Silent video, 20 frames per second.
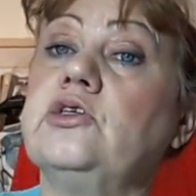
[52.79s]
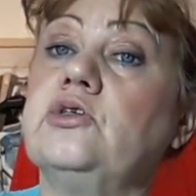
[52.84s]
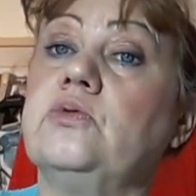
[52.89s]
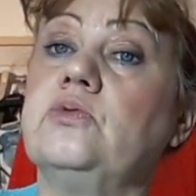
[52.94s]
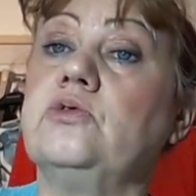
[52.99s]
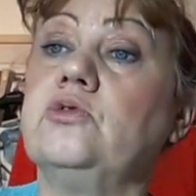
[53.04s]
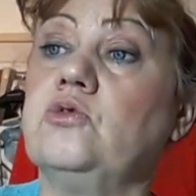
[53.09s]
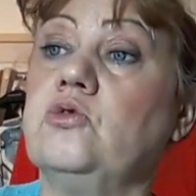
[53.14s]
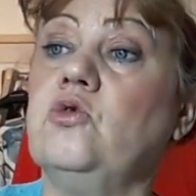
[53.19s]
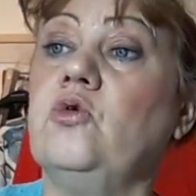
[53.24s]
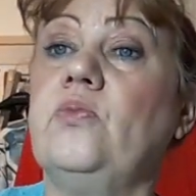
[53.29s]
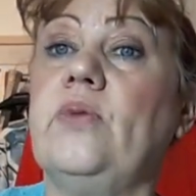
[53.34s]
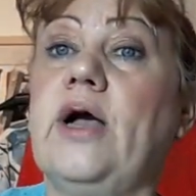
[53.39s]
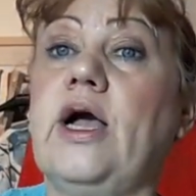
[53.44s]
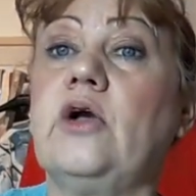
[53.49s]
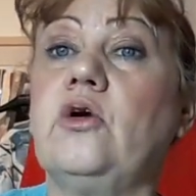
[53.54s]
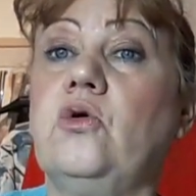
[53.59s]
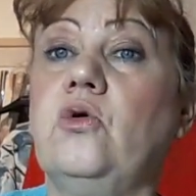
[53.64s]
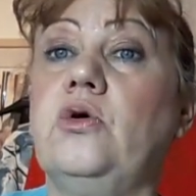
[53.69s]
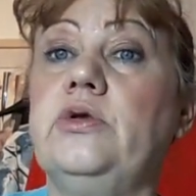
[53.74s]
So go
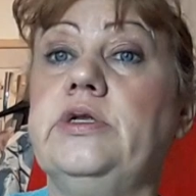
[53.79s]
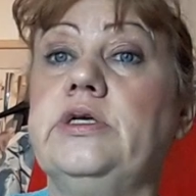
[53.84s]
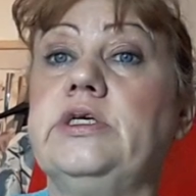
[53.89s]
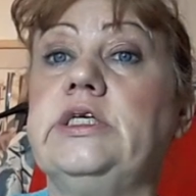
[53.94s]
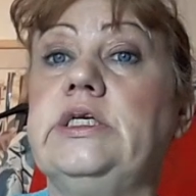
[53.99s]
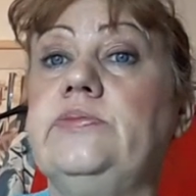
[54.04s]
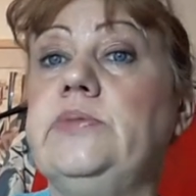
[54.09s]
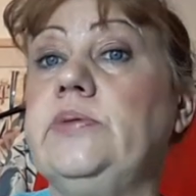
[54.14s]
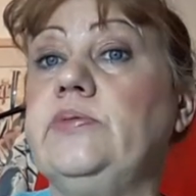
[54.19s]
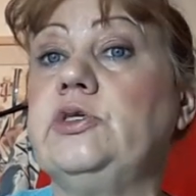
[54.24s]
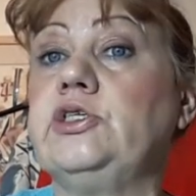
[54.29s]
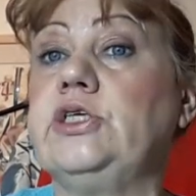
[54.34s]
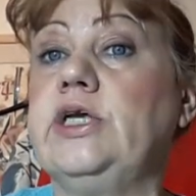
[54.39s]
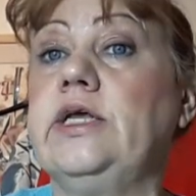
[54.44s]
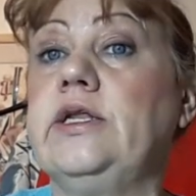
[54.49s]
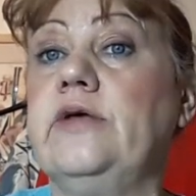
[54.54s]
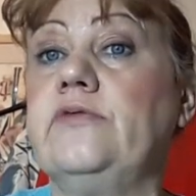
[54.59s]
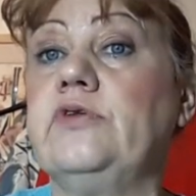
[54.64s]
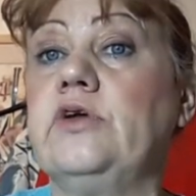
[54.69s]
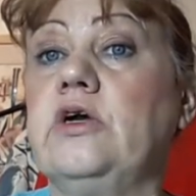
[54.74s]
back on and keep maybe
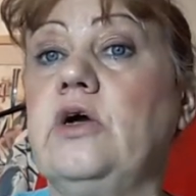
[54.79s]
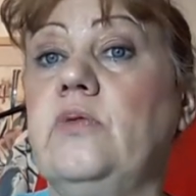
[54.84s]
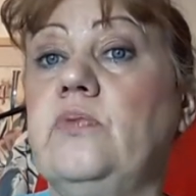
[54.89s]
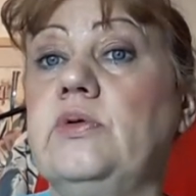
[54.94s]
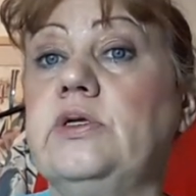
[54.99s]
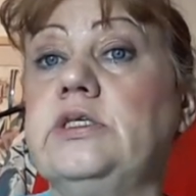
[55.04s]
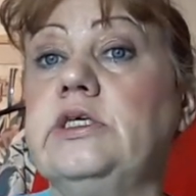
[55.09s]
checking every couple